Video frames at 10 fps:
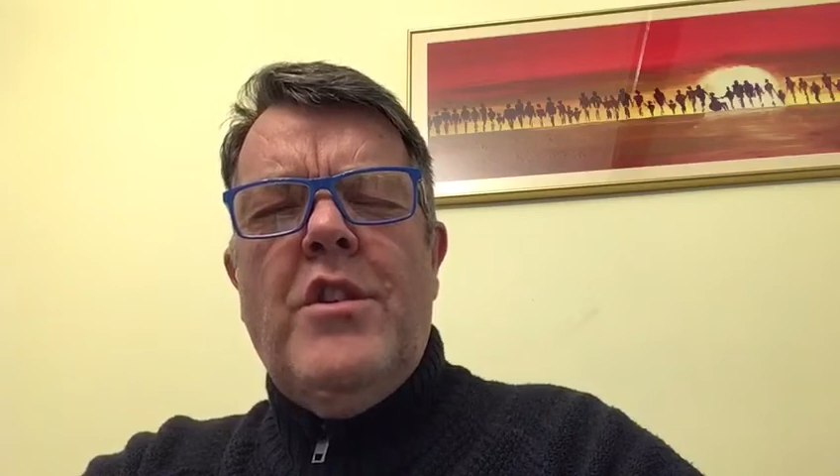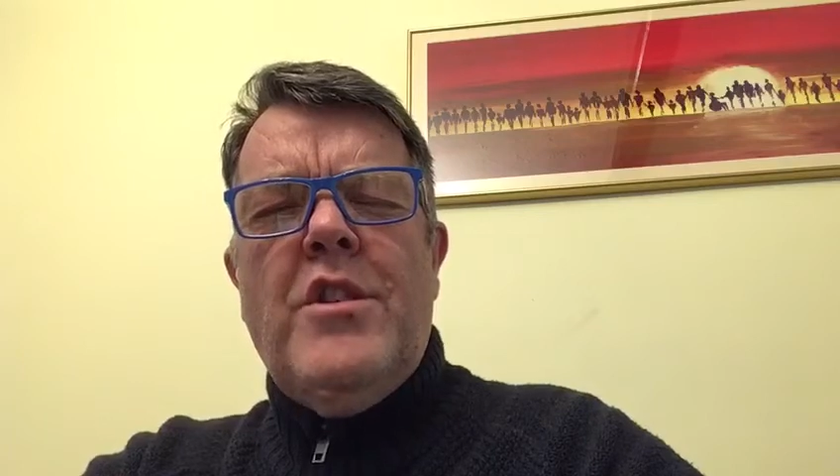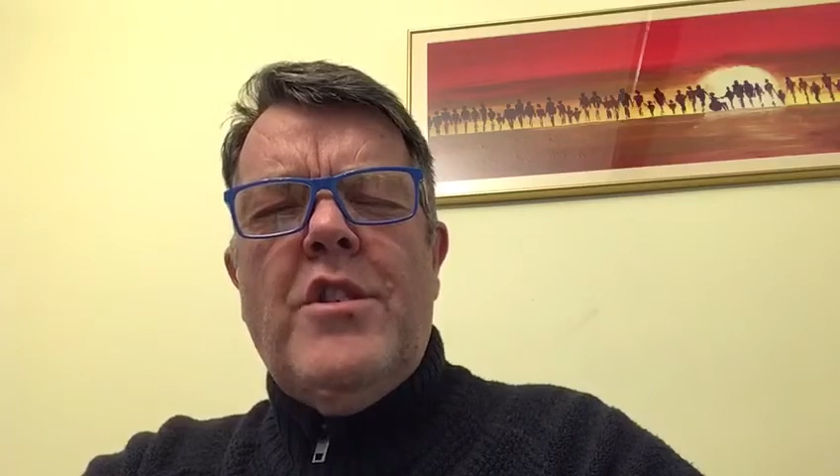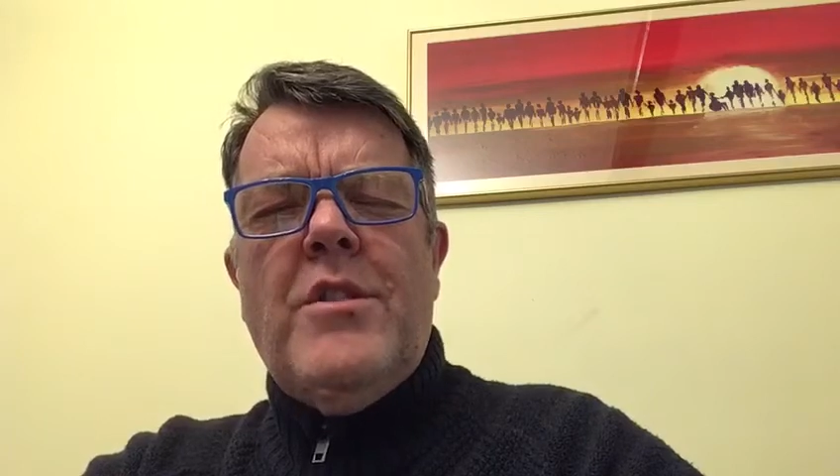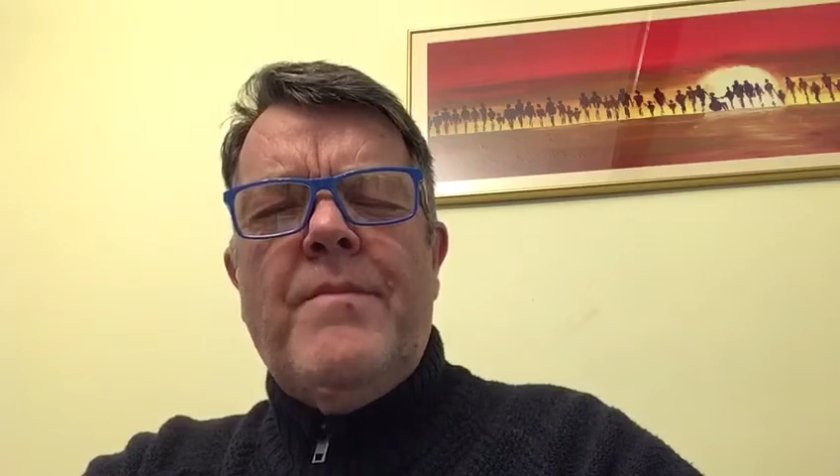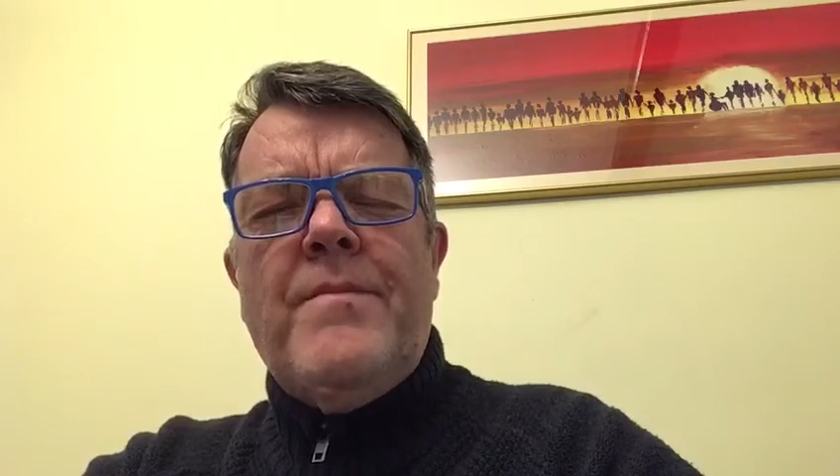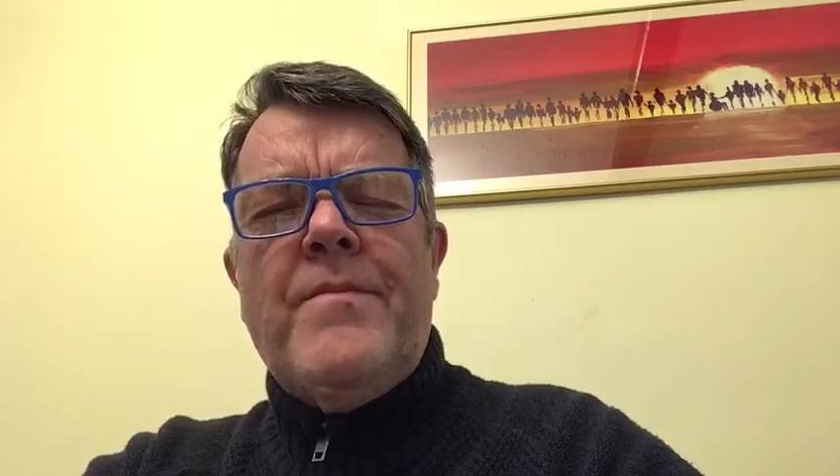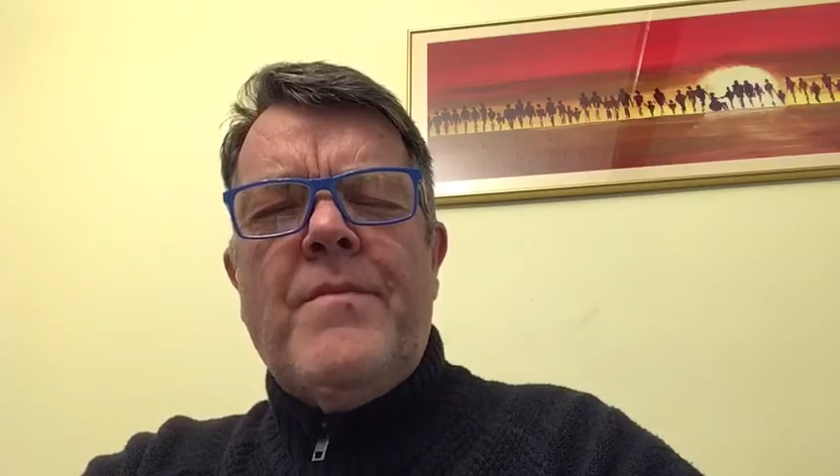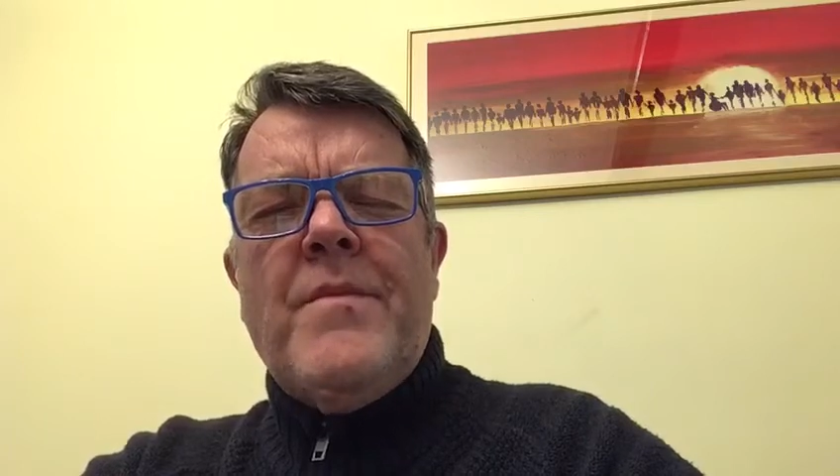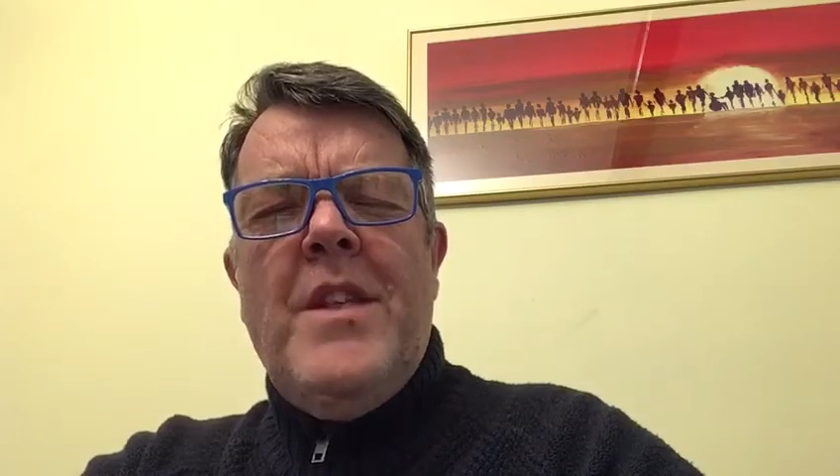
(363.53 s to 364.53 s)
us,
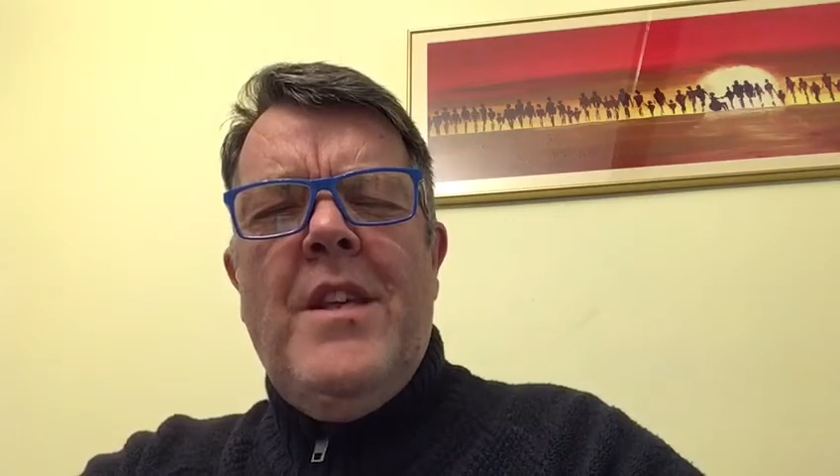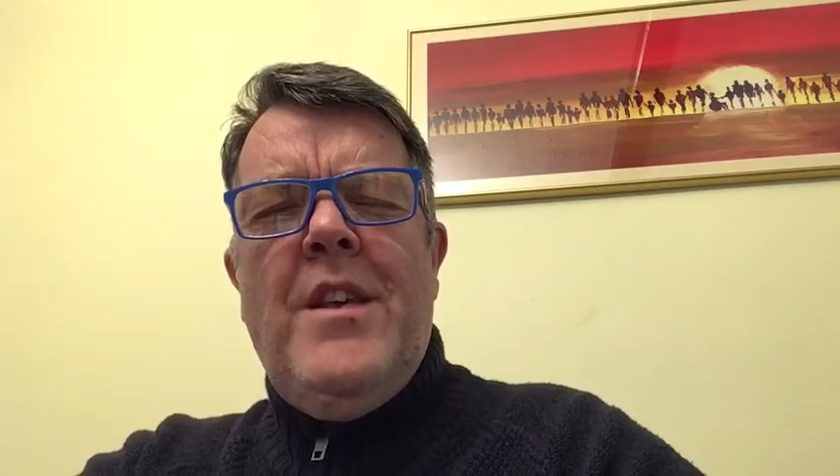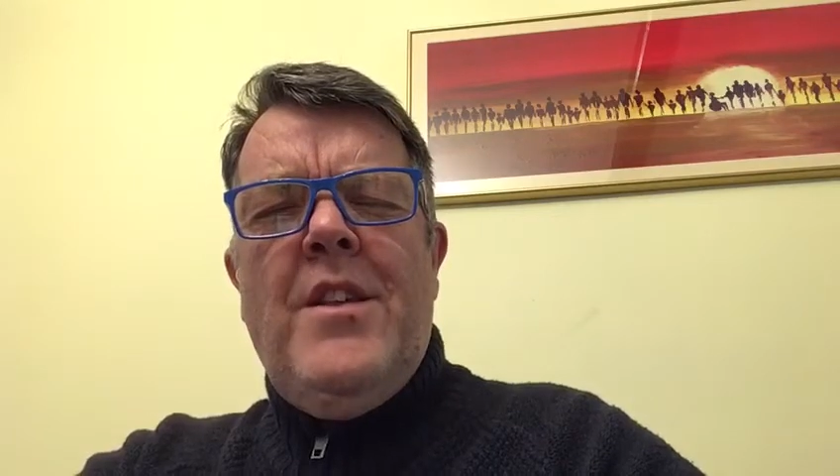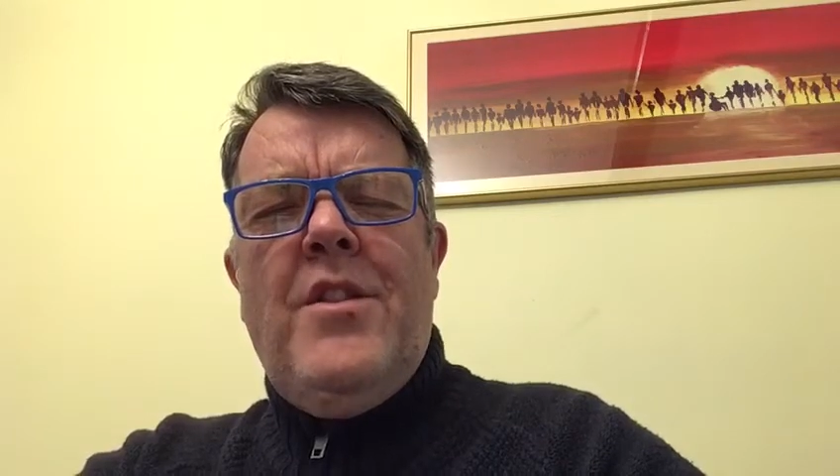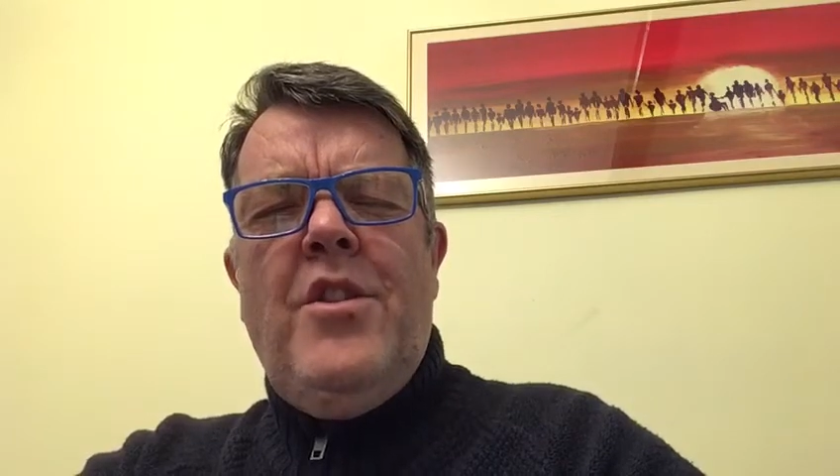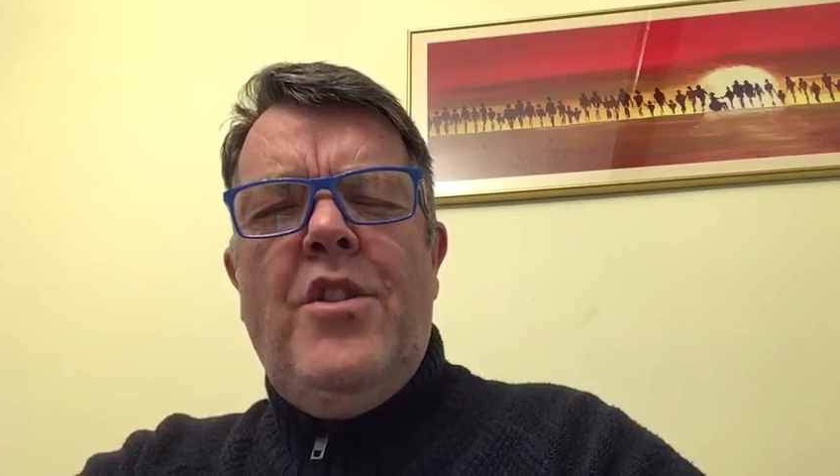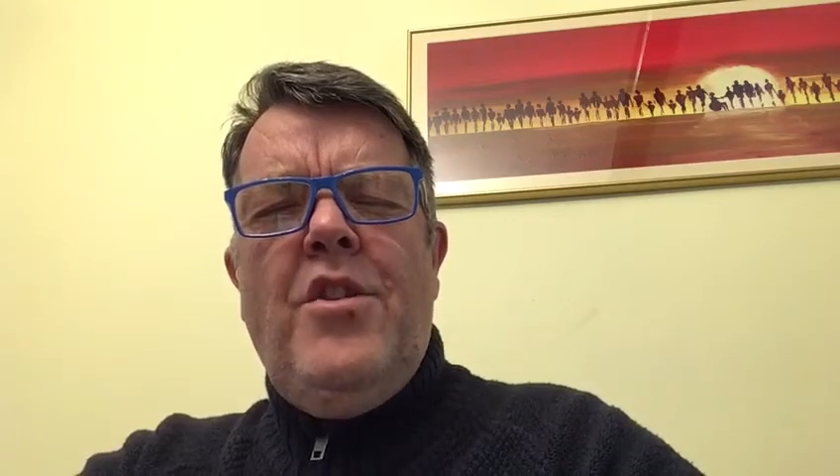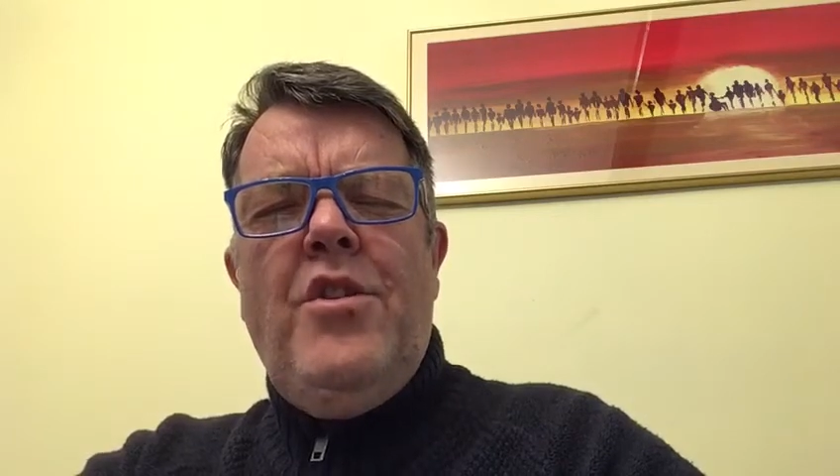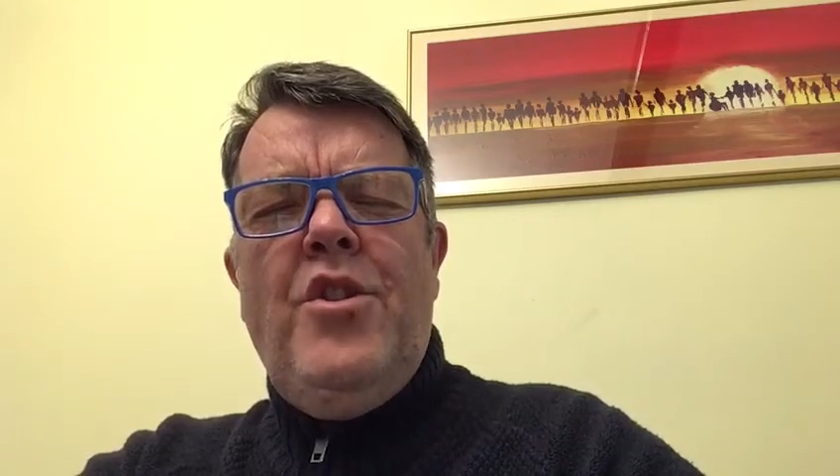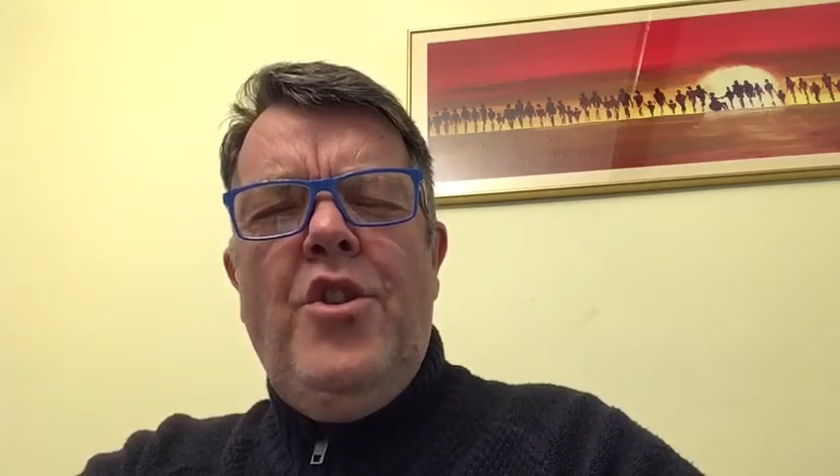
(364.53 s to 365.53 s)
that
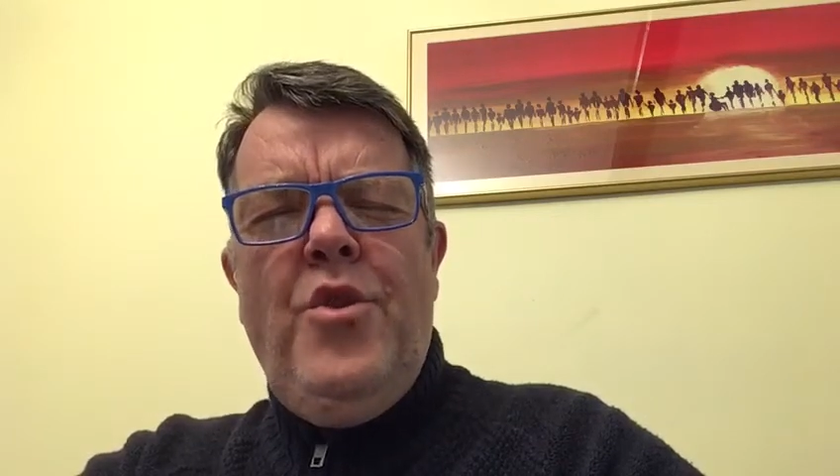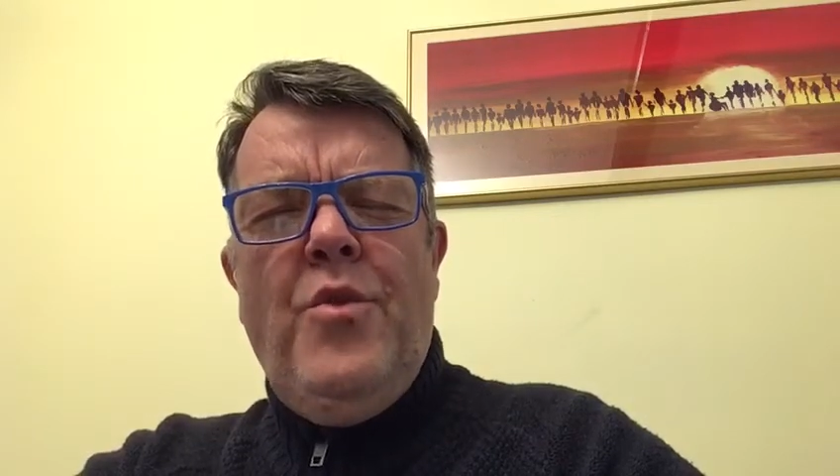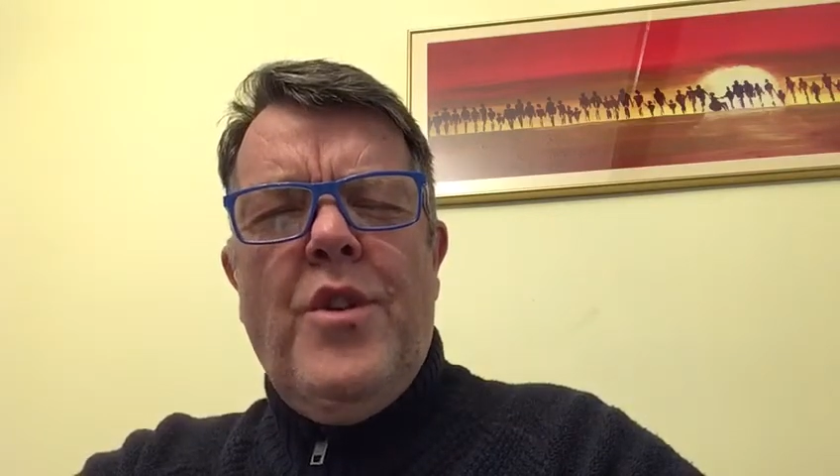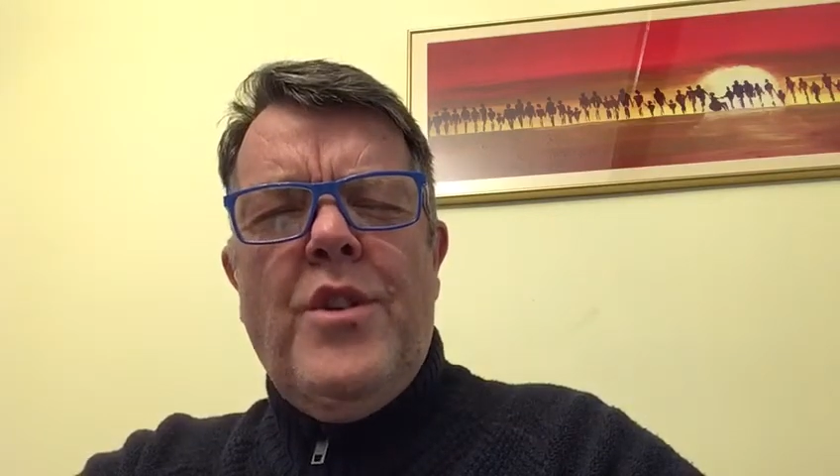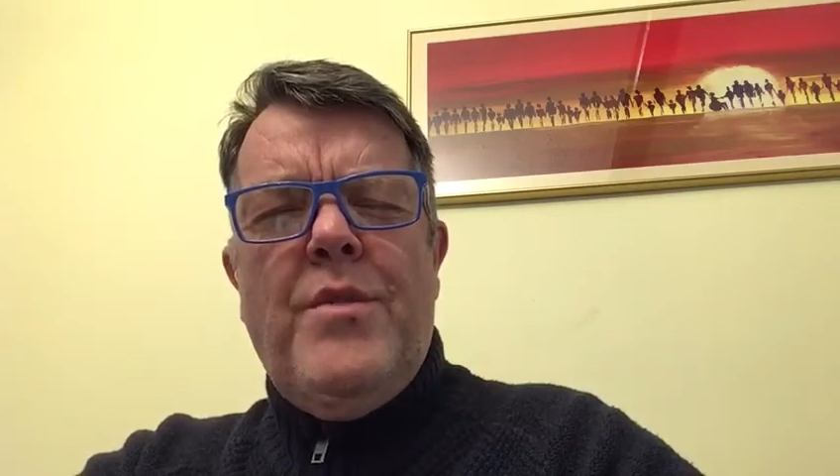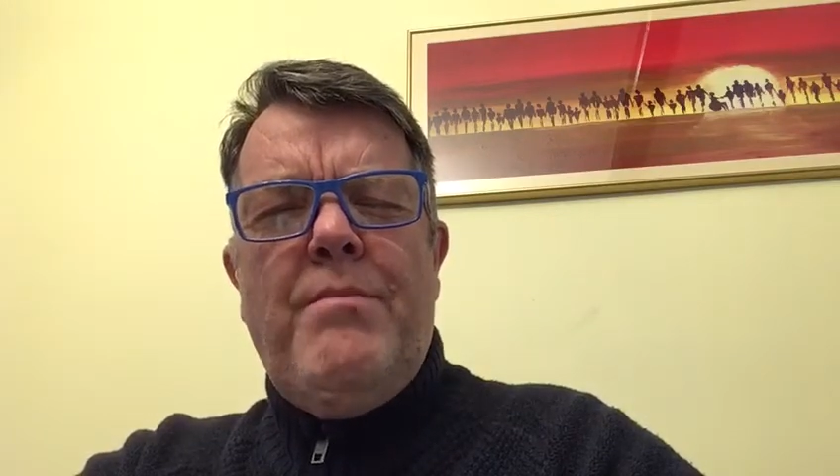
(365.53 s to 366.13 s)
you knew us